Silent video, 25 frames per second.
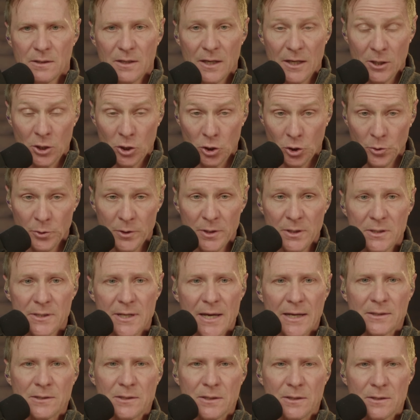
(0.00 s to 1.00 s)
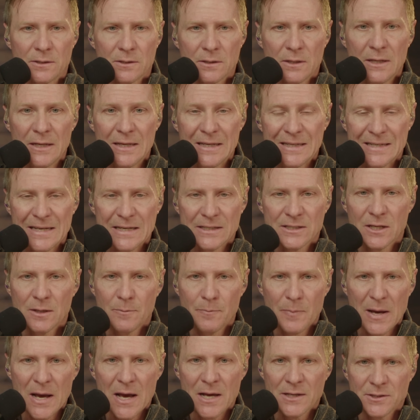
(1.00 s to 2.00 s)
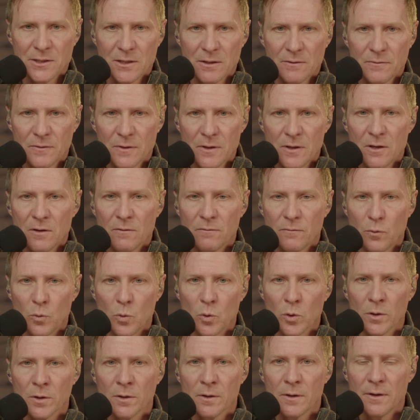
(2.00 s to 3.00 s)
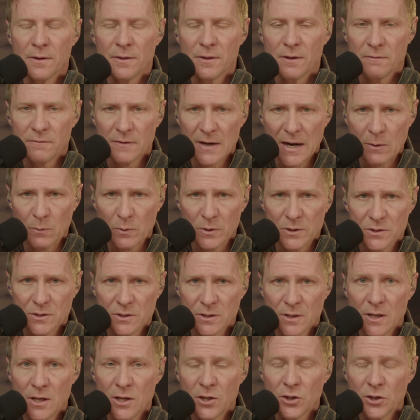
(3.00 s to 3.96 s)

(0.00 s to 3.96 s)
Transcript: including Texas, tested positive for the virus.